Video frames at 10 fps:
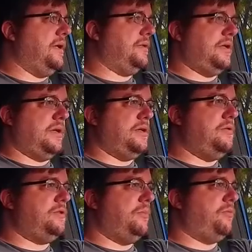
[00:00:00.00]
It's a
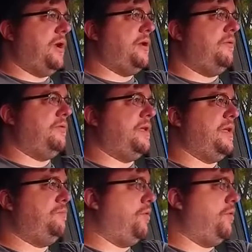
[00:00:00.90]
huge upgrade over the